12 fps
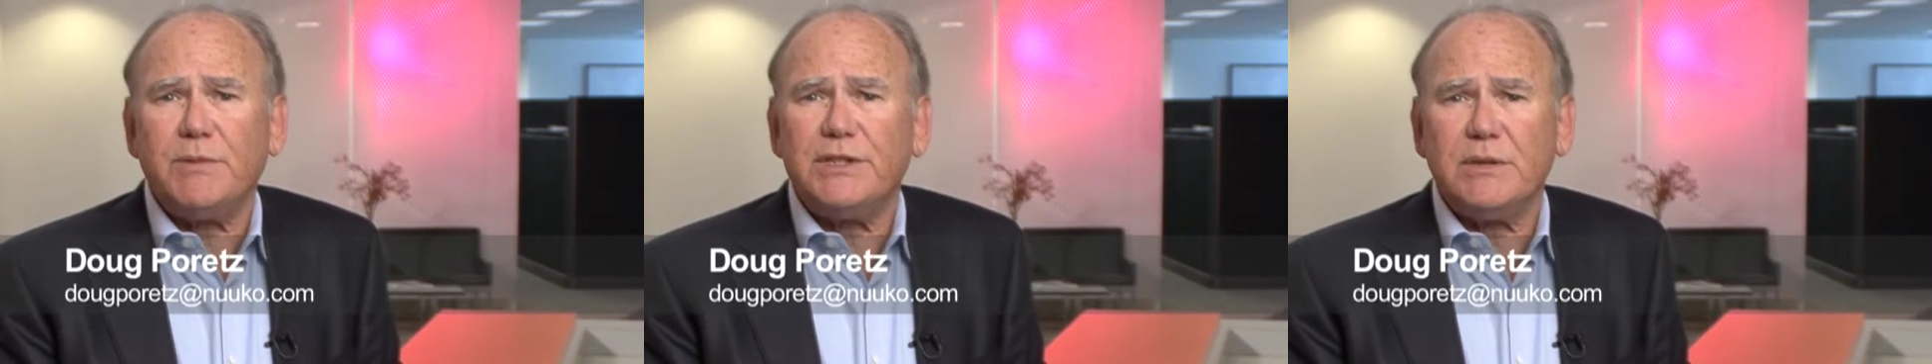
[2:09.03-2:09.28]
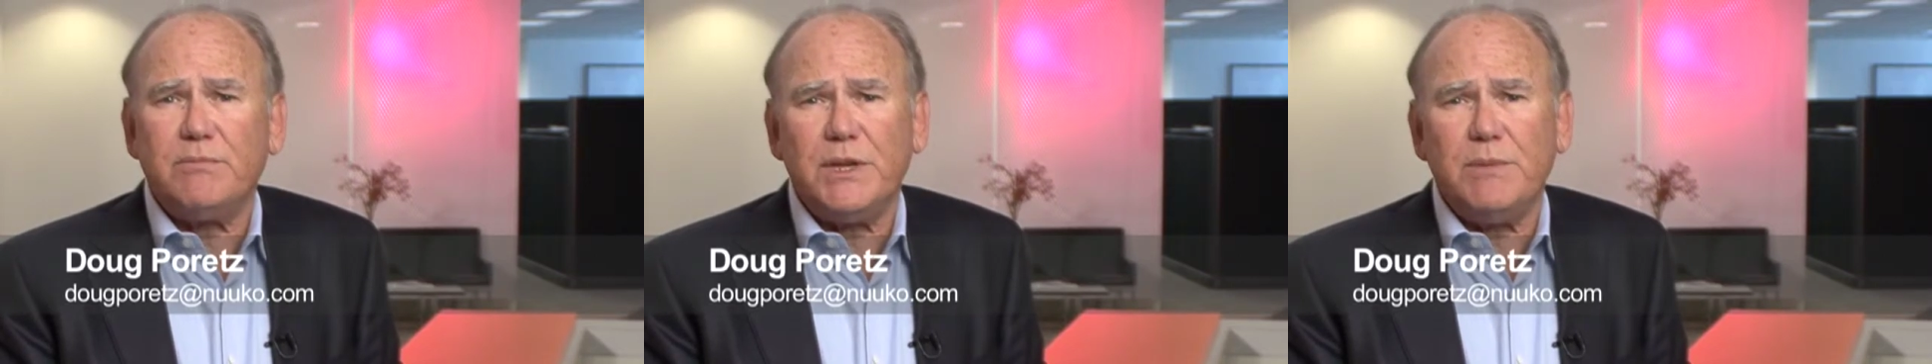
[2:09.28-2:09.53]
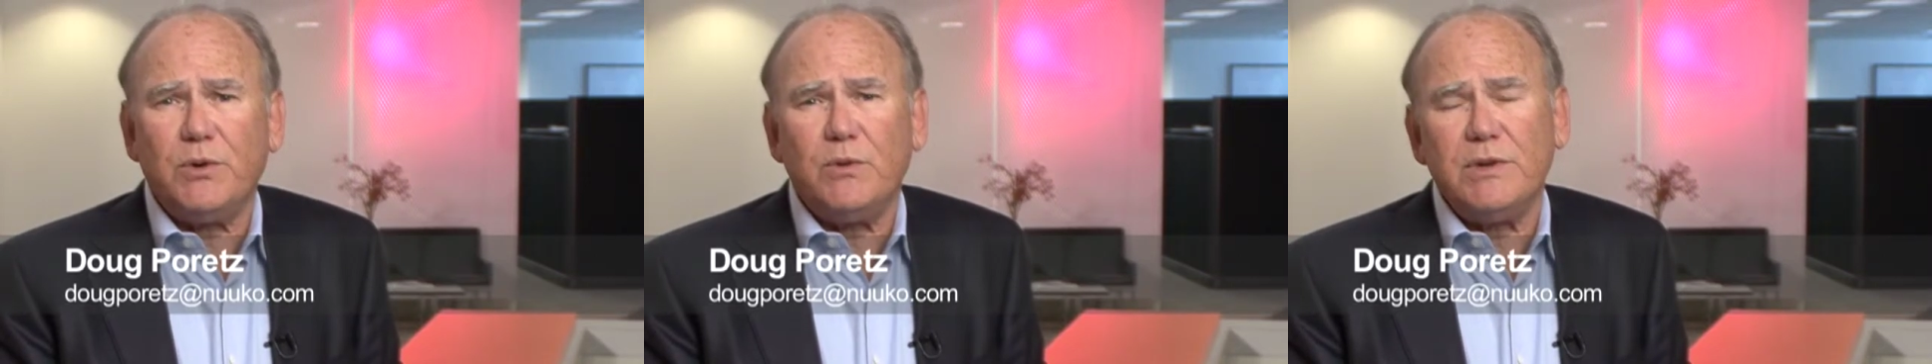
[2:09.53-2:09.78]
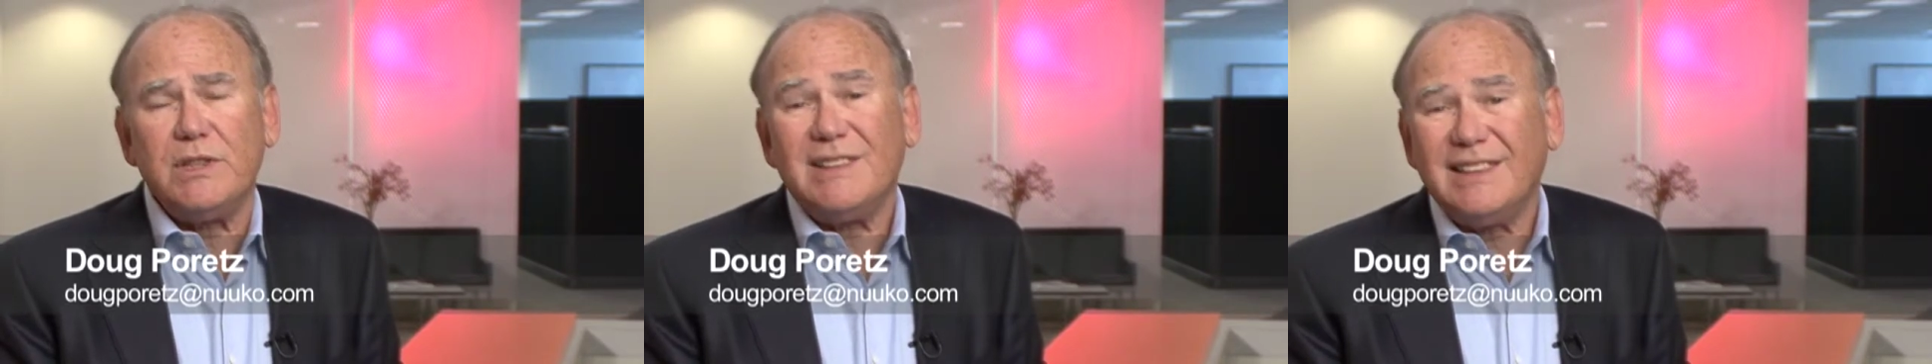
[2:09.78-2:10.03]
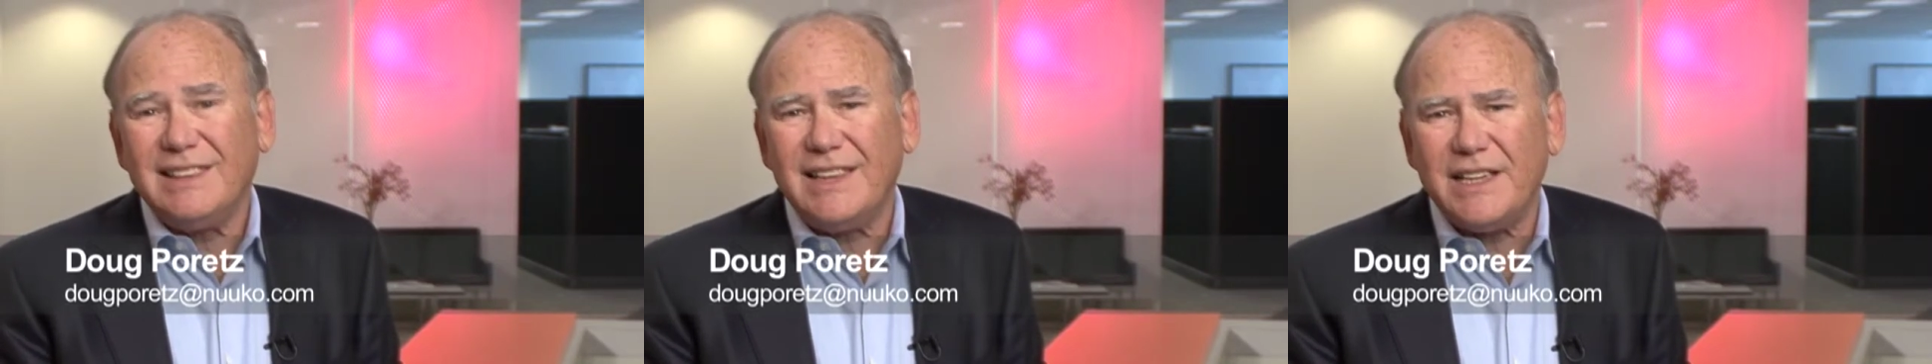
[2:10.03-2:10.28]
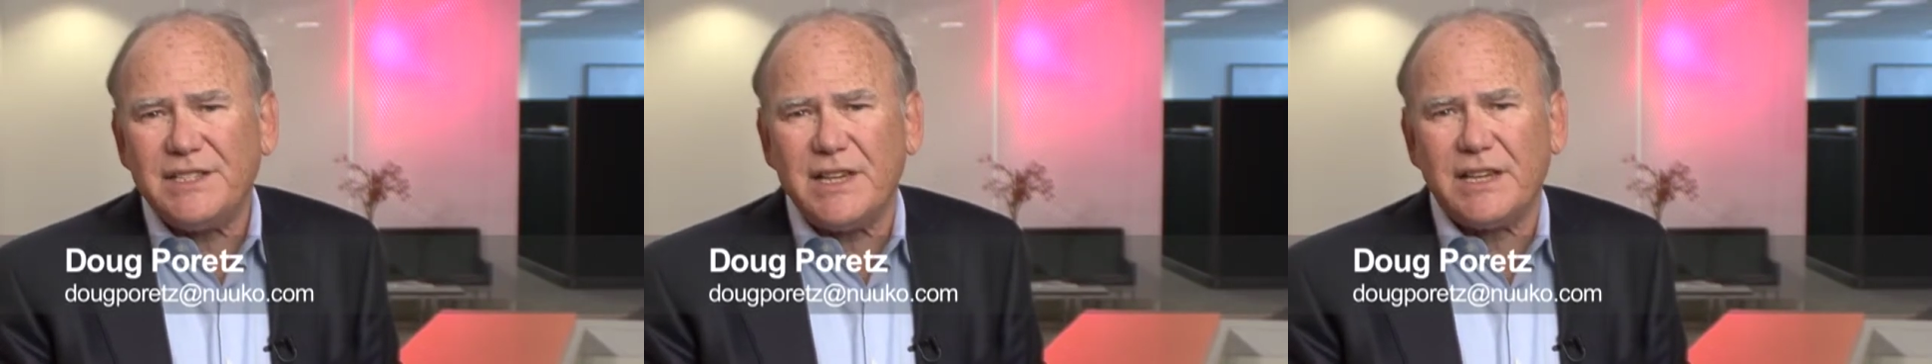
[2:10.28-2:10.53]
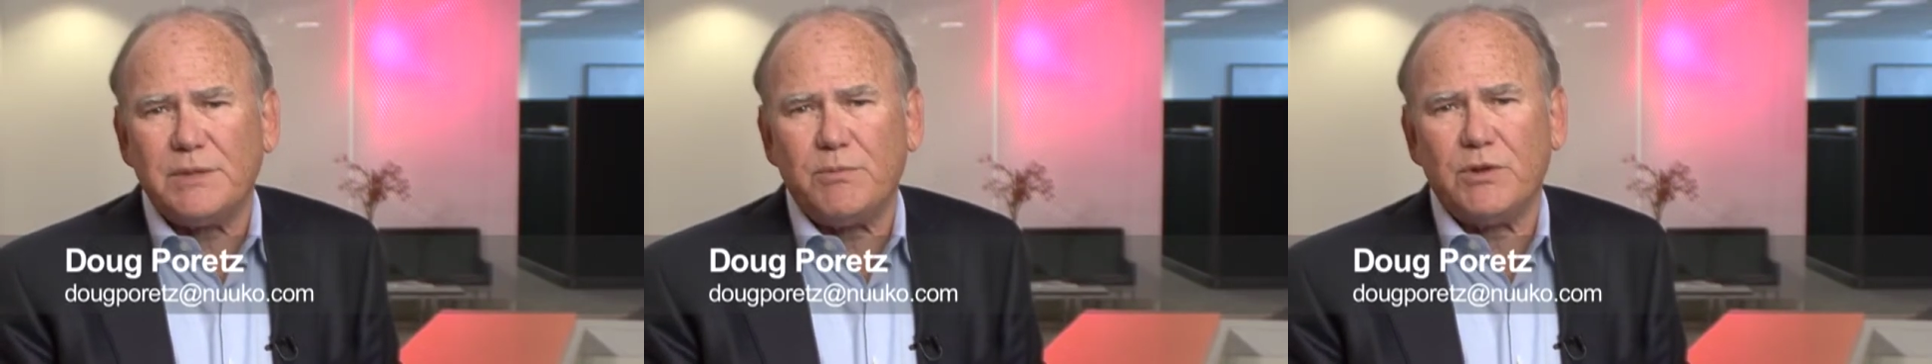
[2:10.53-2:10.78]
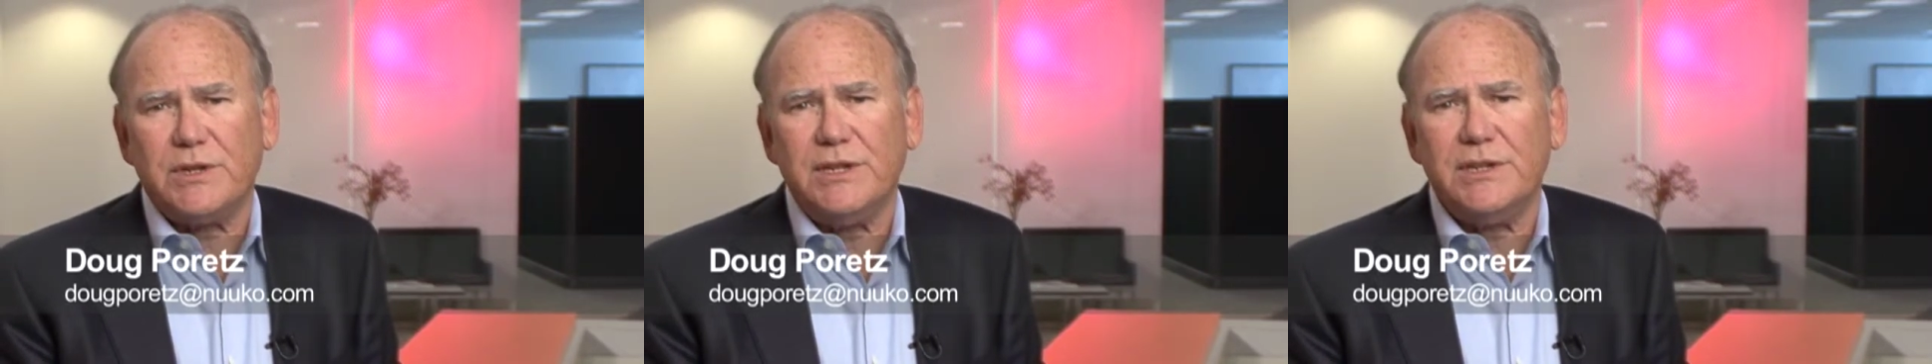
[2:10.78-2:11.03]
but to people with less
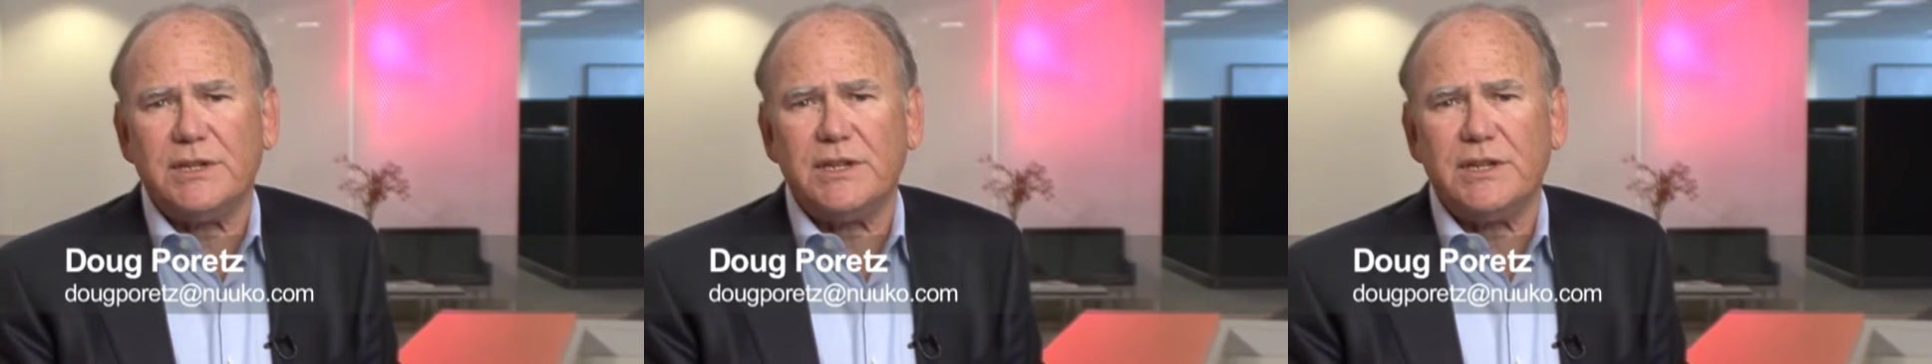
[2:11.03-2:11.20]
expertise